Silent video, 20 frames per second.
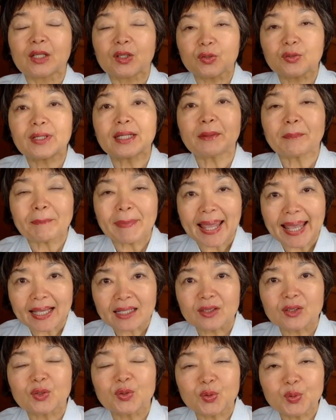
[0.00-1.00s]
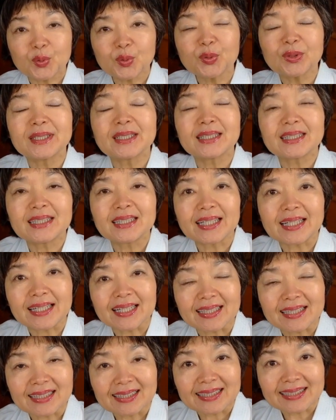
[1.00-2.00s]
get back to that
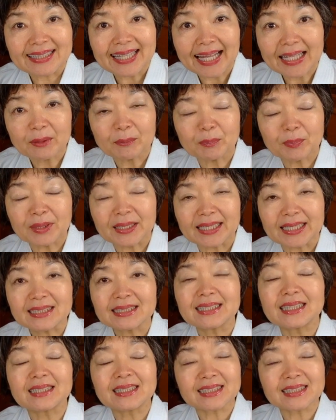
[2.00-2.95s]
place,